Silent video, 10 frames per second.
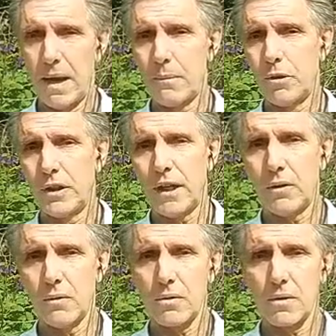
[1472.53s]
baked
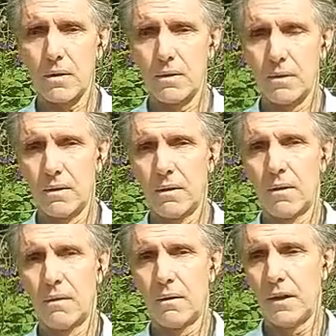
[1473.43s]
potatoes
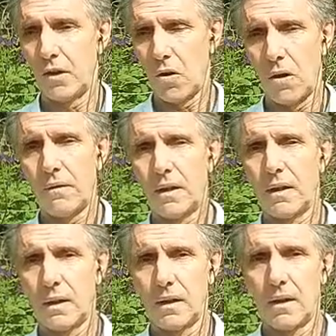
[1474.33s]
in
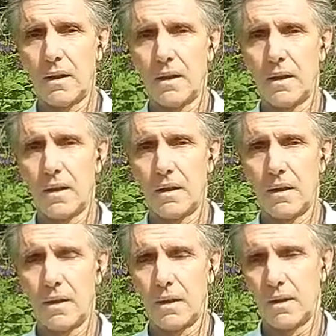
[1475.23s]
oven
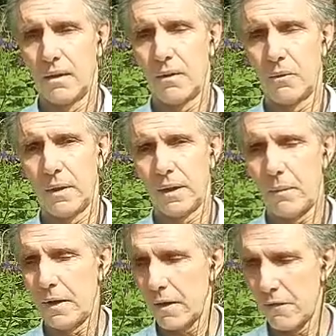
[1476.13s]
when
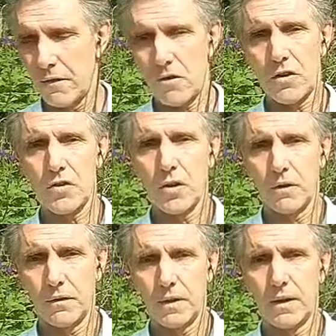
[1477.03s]
they become very
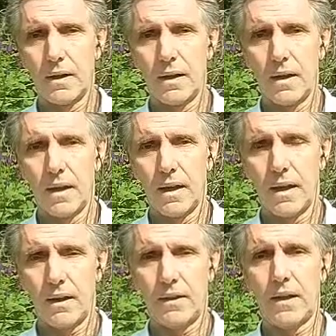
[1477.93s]
soft,
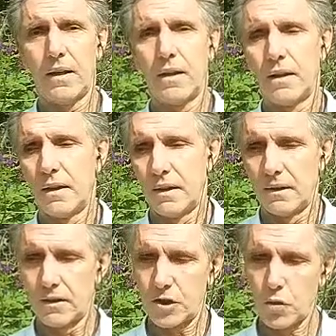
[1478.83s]
and then
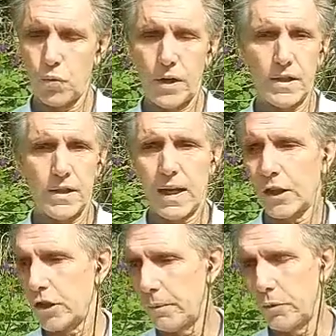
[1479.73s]
squeezing
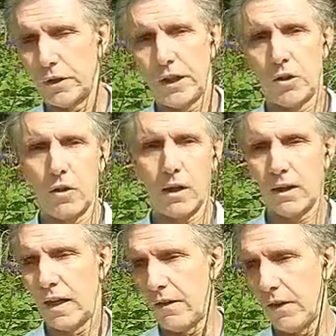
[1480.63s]
actually potato
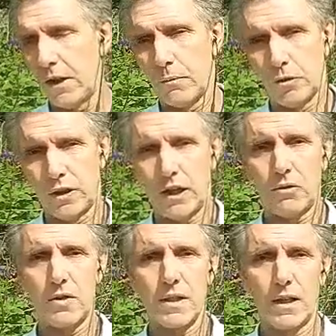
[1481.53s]
out and having the
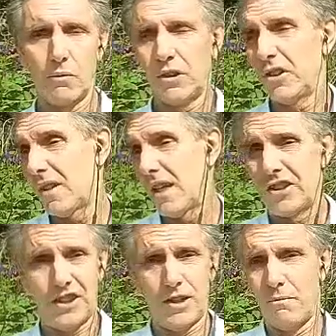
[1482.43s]
potato skin, which is
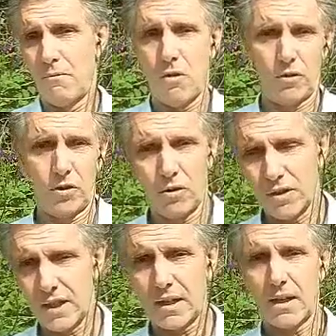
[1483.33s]
actually the more
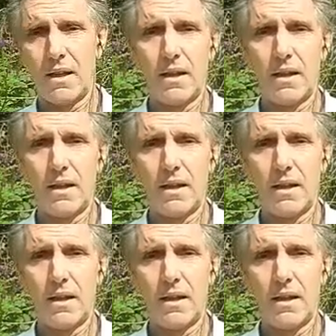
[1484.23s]
toxic,